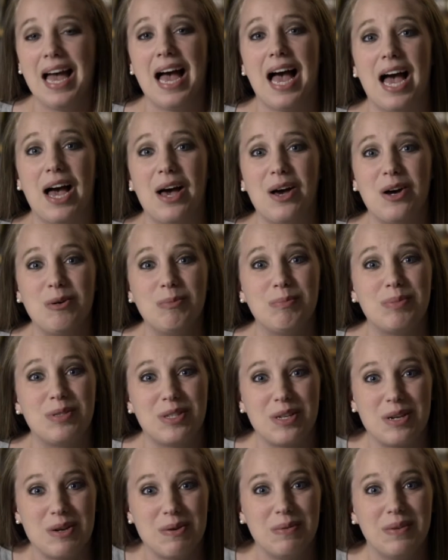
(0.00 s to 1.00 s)
I hope
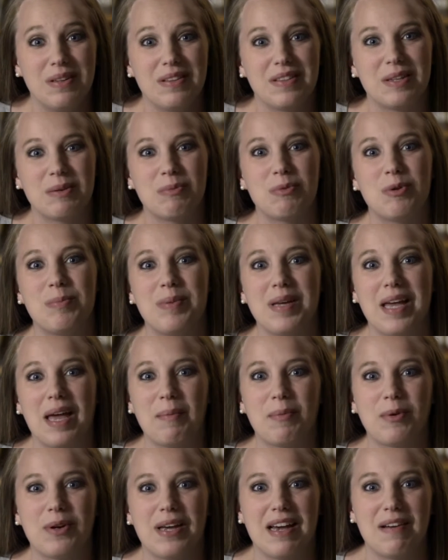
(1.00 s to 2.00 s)
soon that we'll be
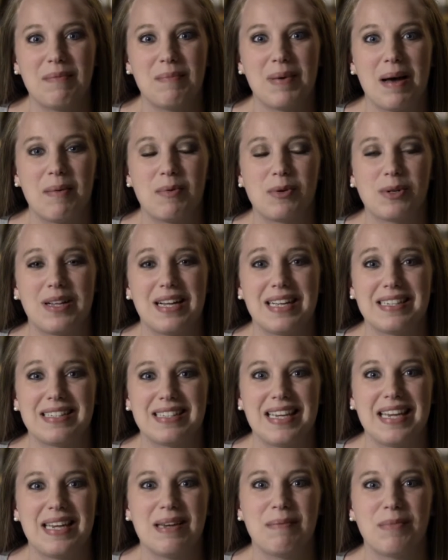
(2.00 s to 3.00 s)
able to have Bible class
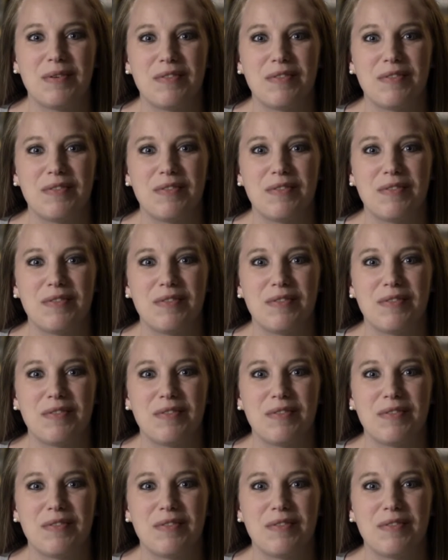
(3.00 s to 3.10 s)
again,